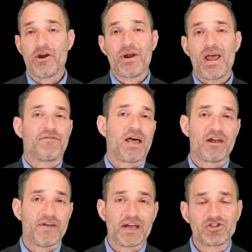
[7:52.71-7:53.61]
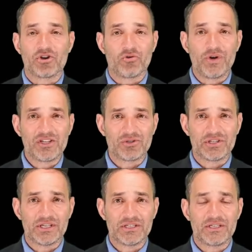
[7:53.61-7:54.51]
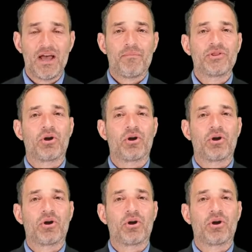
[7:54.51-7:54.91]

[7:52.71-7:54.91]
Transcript: They don't have a lot of external resources,